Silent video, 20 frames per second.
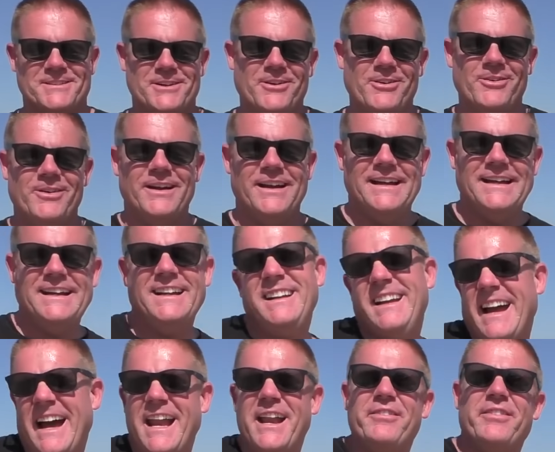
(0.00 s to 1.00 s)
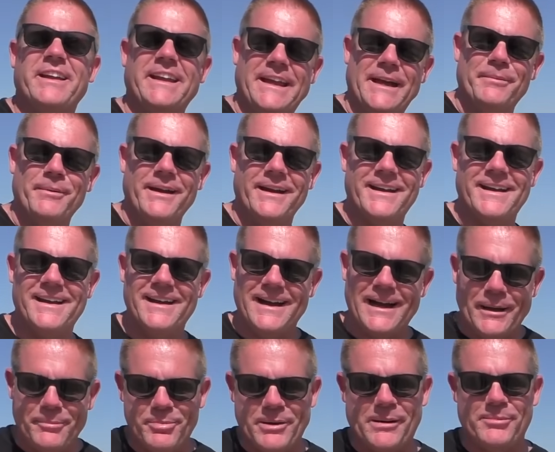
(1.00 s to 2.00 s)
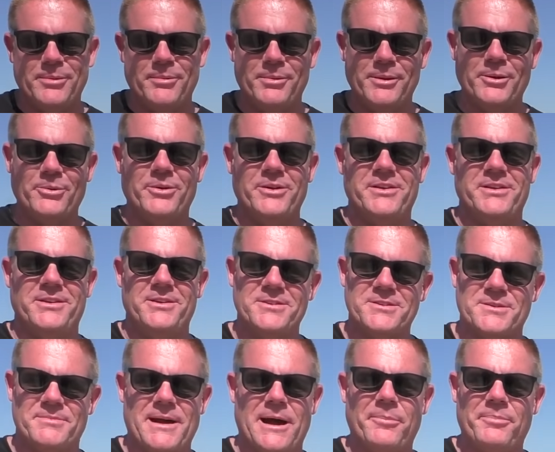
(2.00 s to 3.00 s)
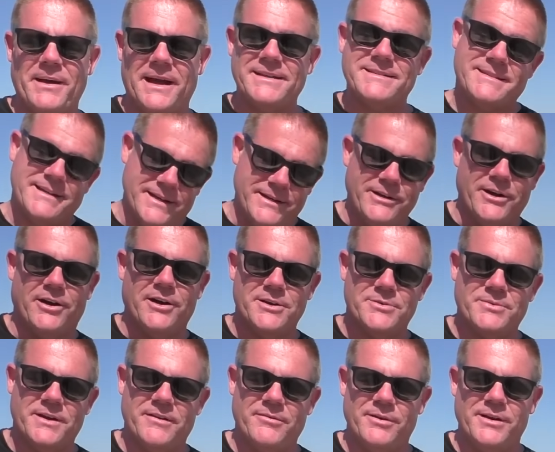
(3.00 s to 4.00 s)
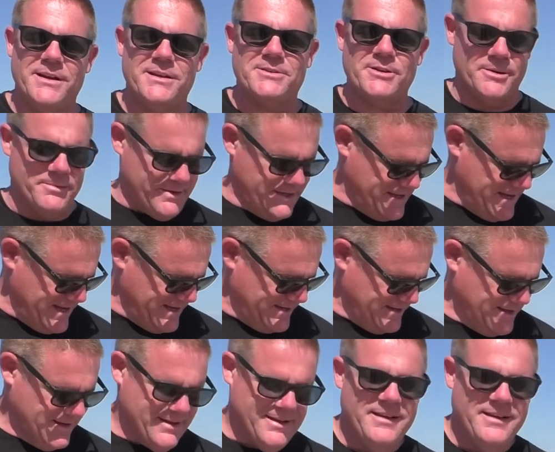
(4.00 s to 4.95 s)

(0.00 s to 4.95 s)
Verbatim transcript: so kind of a gimmick. I probably wouldn't use them out past 10 yards. We determined that.